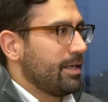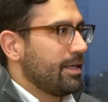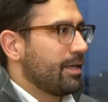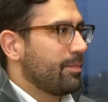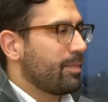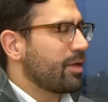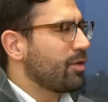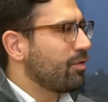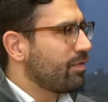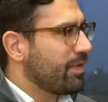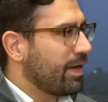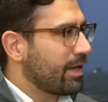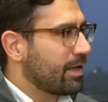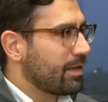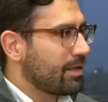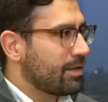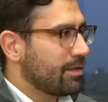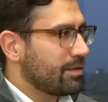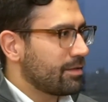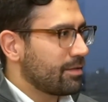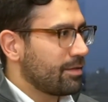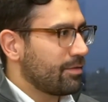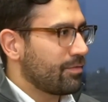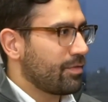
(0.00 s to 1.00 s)
But you've had
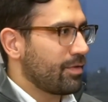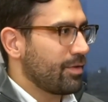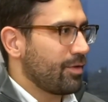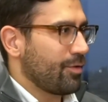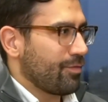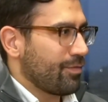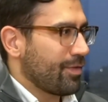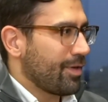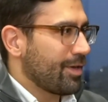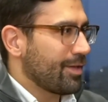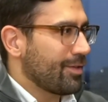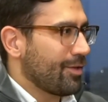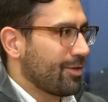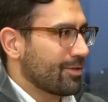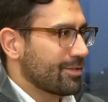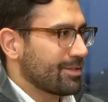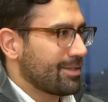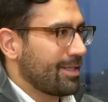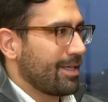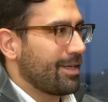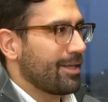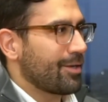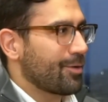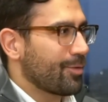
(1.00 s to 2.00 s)
a very
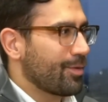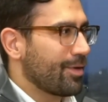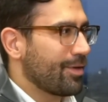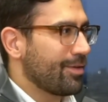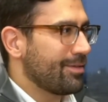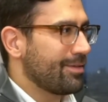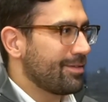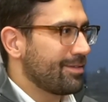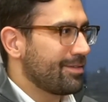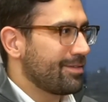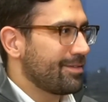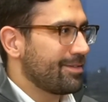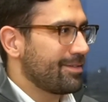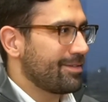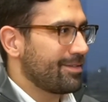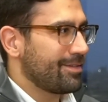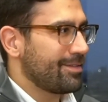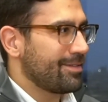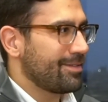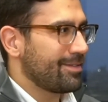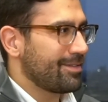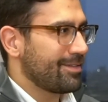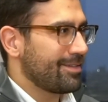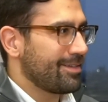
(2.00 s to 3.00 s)
long-standing career in
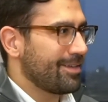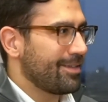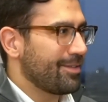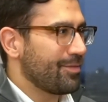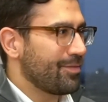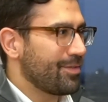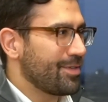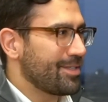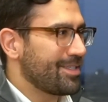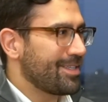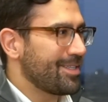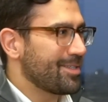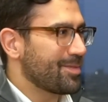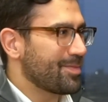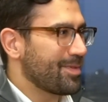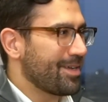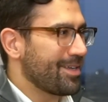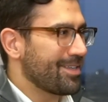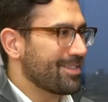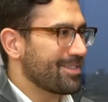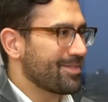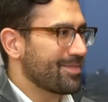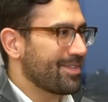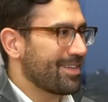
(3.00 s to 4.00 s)
the VC
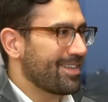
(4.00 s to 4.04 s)
space.